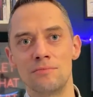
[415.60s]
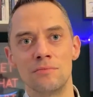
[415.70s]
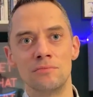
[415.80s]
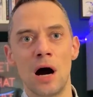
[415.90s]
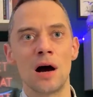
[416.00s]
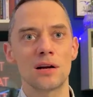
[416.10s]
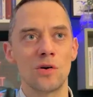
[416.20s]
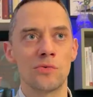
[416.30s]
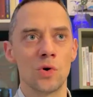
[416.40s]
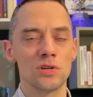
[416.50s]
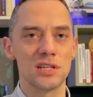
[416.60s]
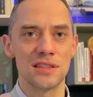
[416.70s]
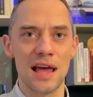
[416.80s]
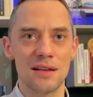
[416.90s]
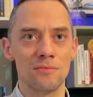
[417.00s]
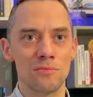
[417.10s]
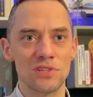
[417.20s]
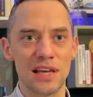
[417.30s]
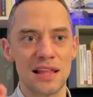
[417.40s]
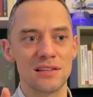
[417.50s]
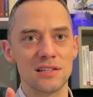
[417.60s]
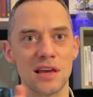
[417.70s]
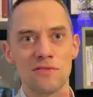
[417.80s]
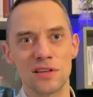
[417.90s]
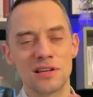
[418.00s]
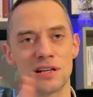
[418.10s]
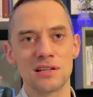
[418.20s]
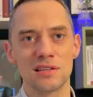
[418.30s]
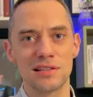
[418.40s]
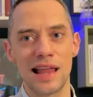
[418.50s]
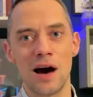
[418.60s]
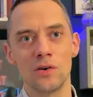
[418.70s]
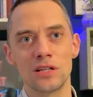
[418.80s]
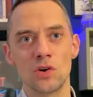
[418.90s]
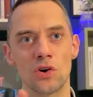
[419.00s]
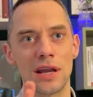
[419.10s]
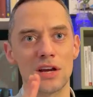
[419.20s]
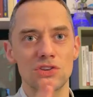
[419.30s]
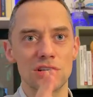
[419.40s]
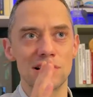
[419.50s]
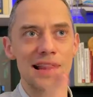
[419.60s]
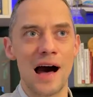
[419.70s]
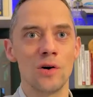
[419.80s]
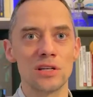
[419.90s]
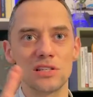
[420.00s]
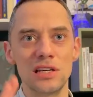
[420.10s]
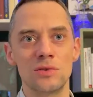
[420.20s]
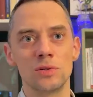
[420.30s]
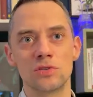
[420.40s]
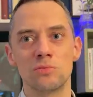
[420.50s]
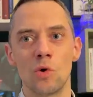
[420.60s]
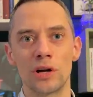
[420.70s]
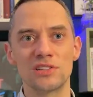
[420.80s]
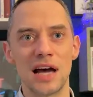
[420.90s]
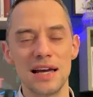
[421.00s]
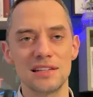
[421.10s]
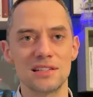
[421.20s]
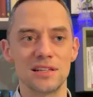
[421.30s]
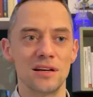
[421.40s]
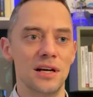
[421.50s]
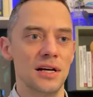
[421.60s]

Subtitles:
Mark, of course, in that sense, if the tinnitus is loud and your connection is loud is equal to more anxiety,